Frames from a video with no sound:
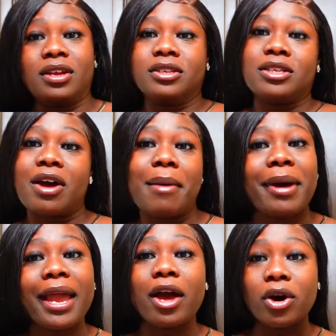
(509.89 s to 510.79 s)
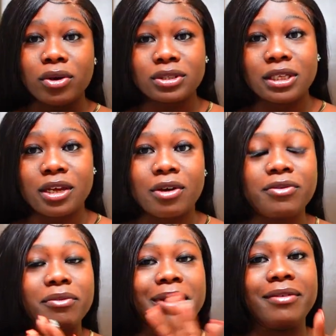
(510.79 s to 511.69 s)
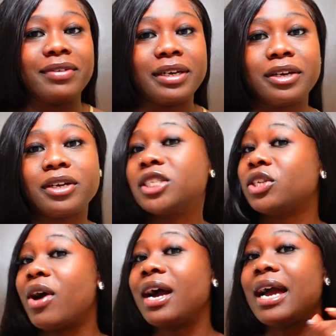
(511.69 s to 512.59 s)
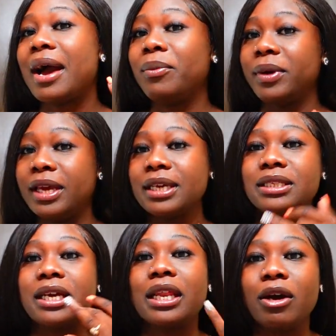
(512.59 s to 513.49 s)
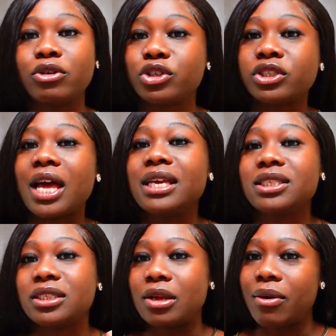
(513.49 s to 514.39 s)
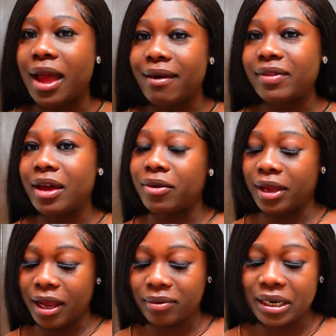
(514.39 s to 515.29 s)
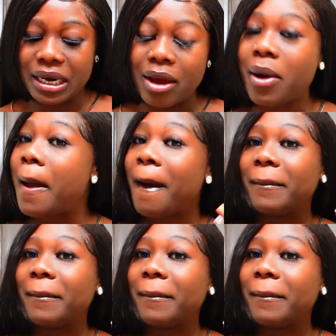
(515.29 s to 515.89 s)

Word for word: So I buy wholesale from my vendor. So I got wigs and closures. I just don't have that on hand right now.